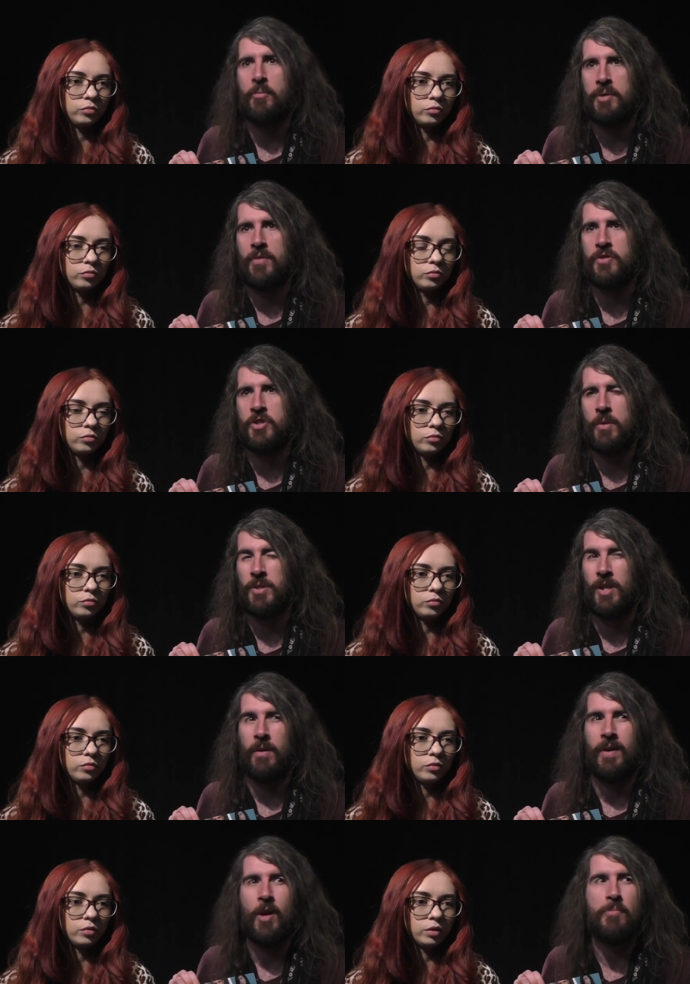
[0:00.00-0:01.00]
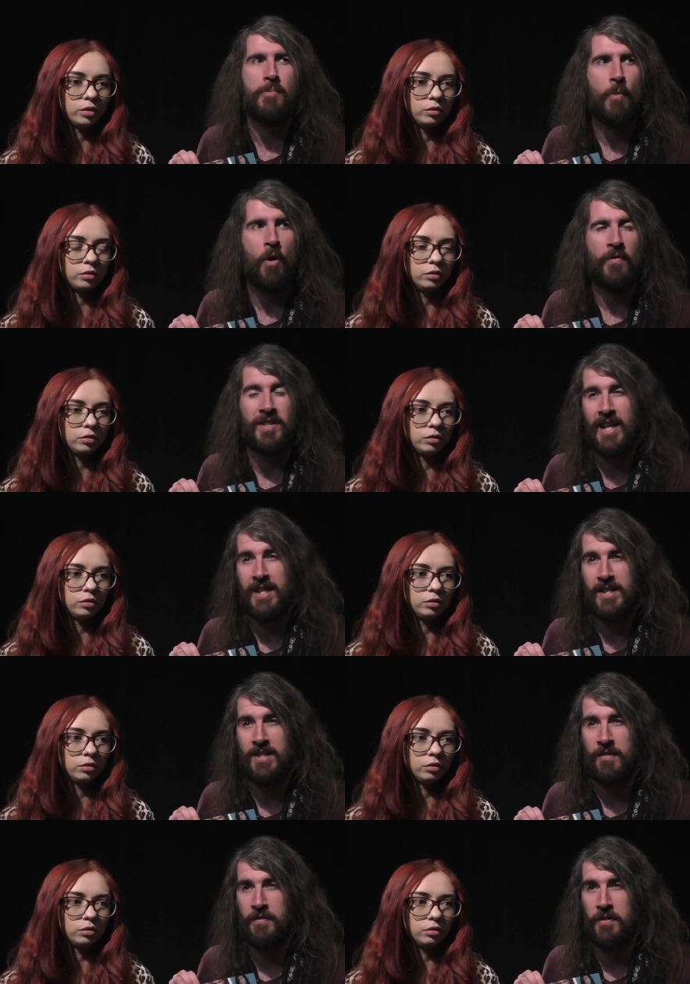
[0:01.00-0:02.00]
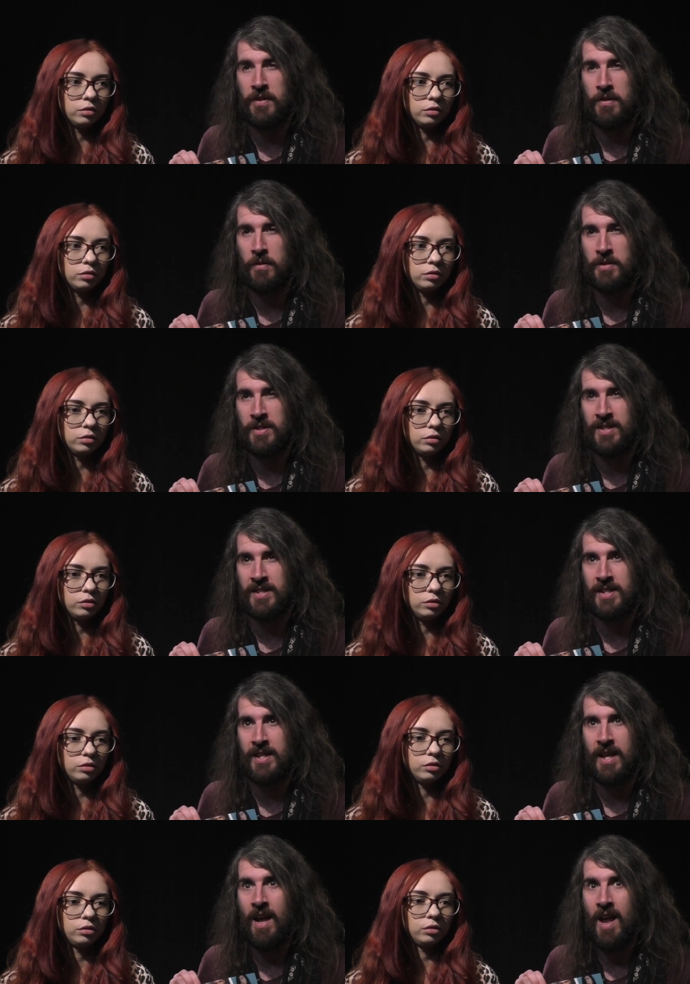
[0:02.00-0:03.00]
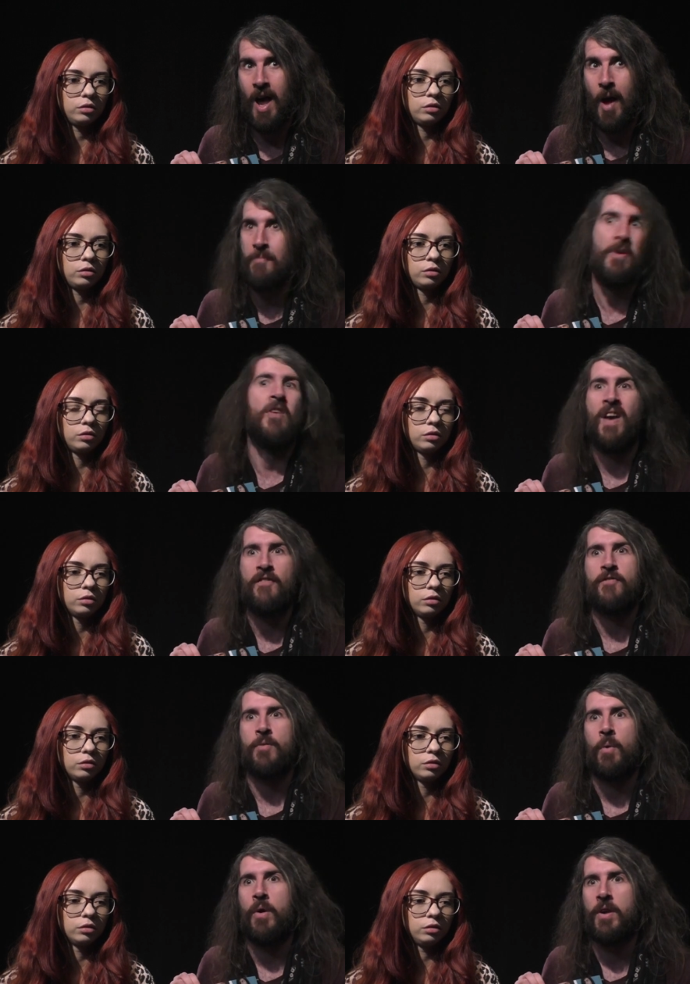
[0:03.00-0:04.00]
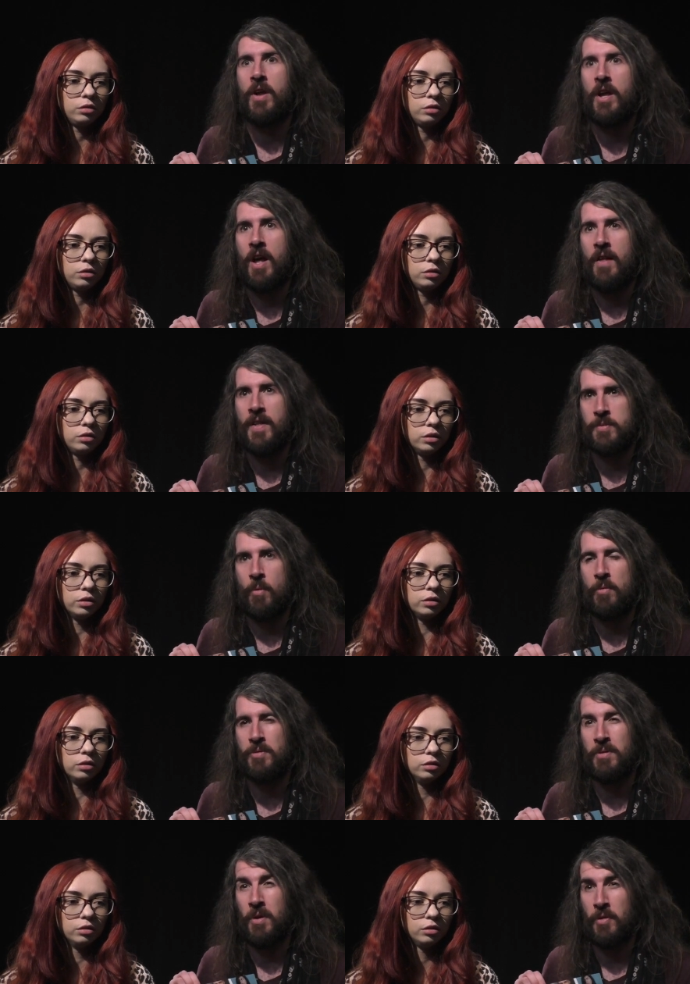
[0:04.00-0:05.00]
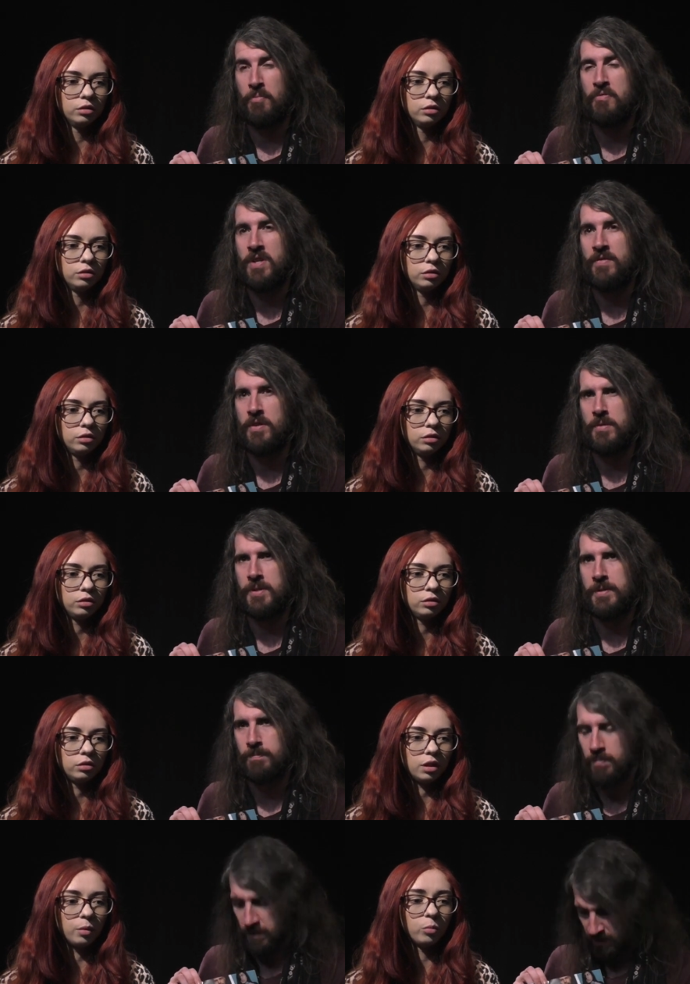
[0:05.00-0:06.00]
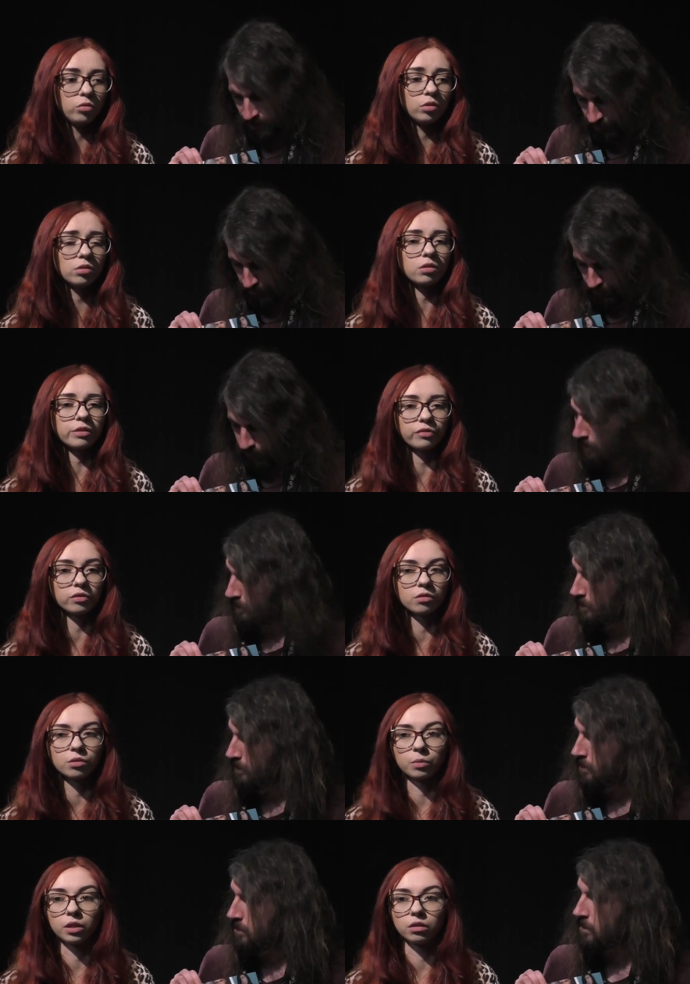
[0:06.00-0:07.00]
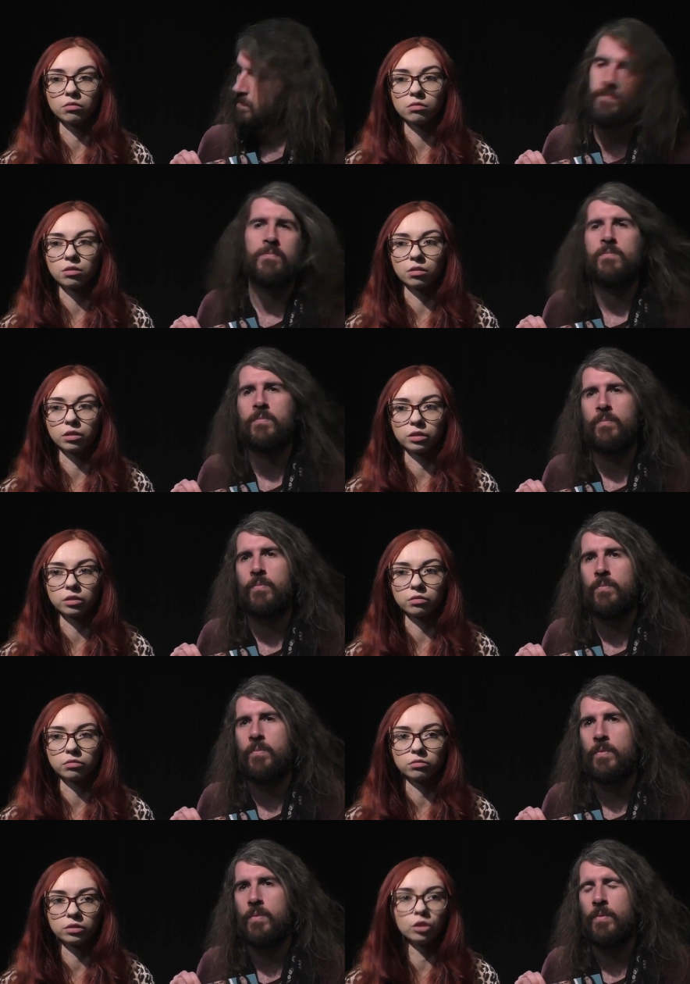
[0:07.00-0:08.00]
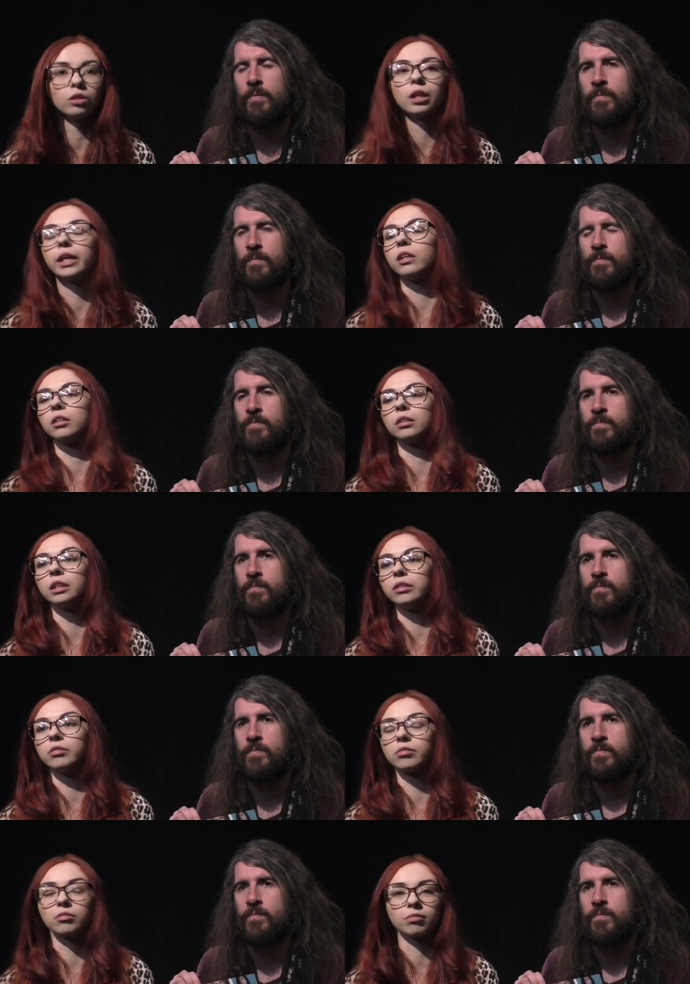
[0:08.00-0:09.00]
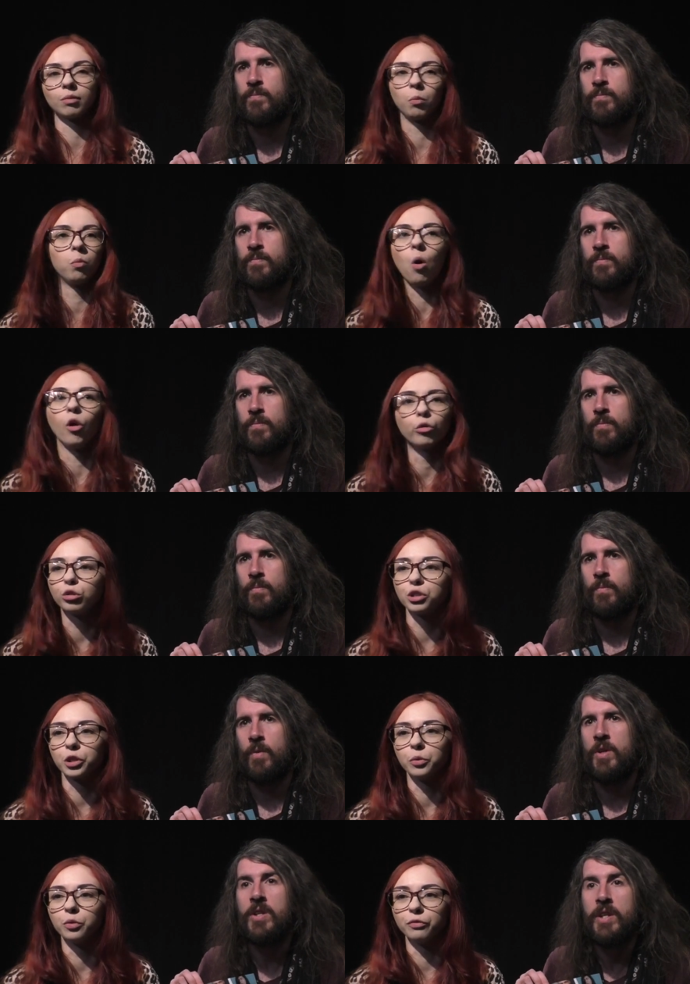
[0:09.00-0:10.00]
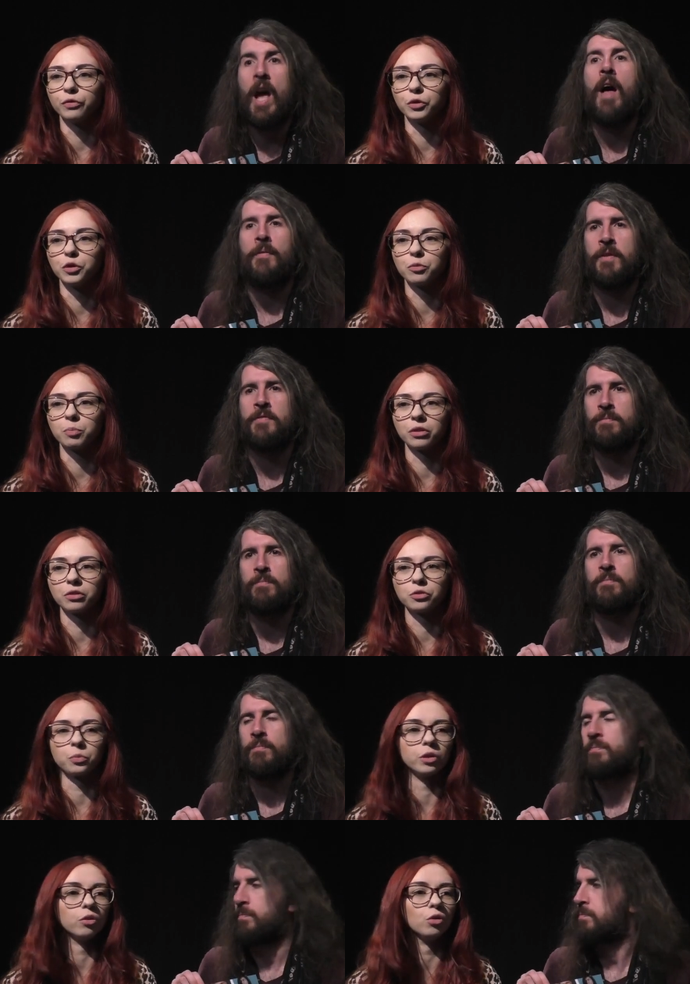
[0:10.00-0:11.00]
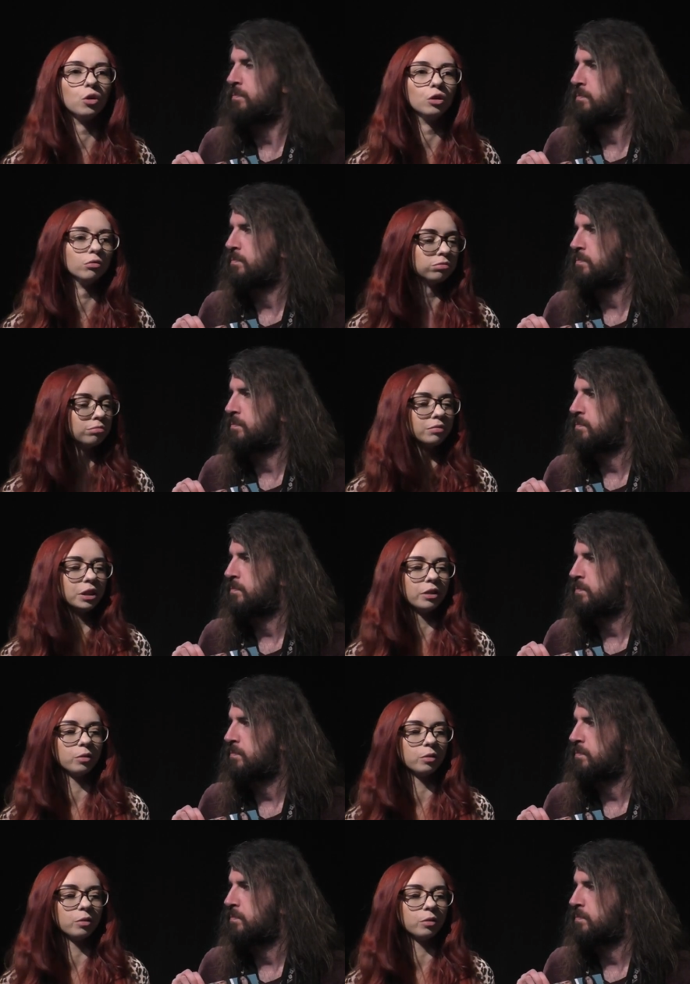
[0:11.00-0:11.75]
Speaker 1: will be on the show, so it'll be more of a taster for the audience to see a bit of everyone, and that's what we are doing on the previews.
Speaker 2: And we're all different as well, so like you'll like at least one or two of yeah, us because we all, you